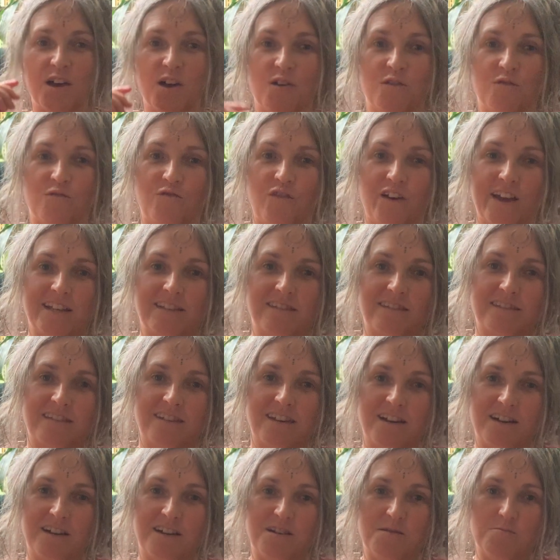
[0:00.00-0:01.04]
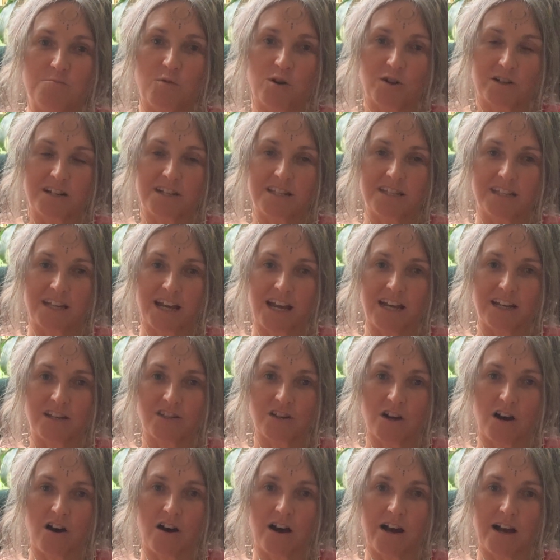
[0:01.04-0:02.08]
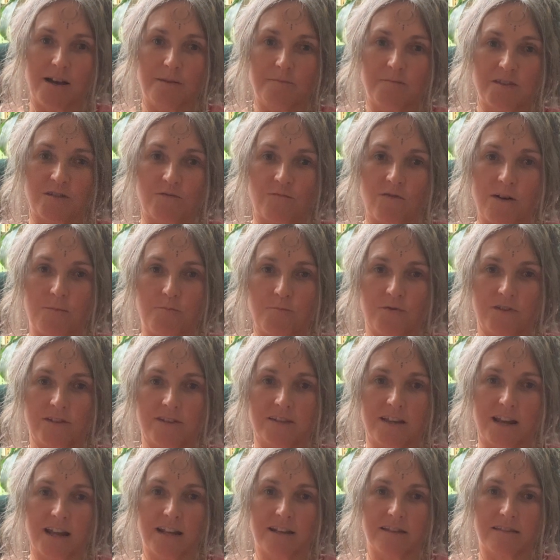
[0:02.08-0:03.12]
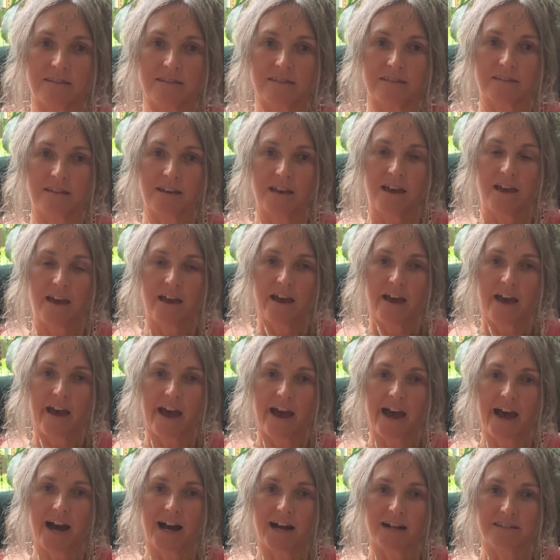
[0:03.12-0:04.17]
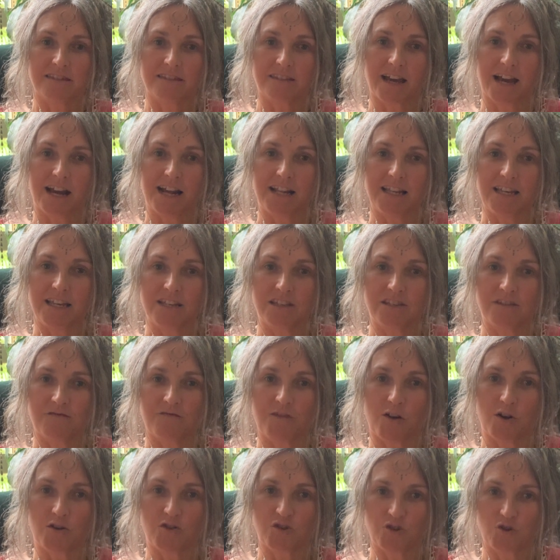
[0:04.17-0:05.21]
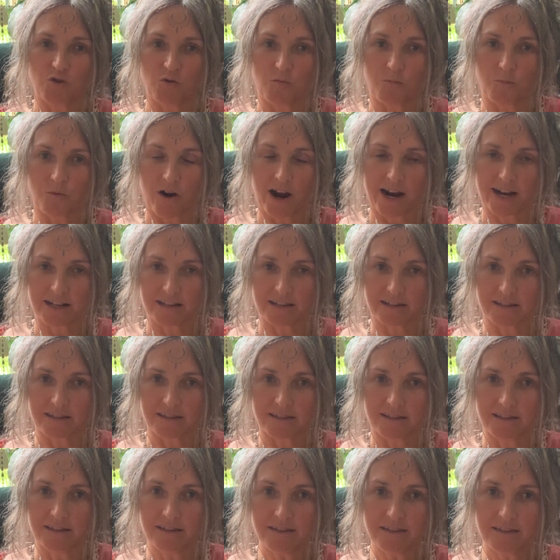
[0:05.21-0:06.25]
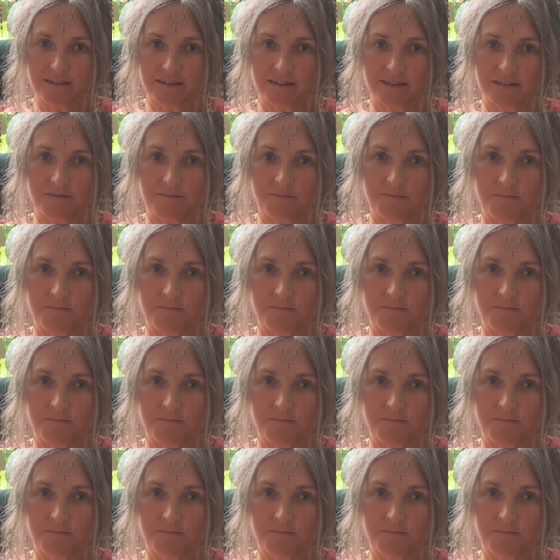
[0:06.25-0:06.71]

Vesta in modern day times represents our daily devotional practices.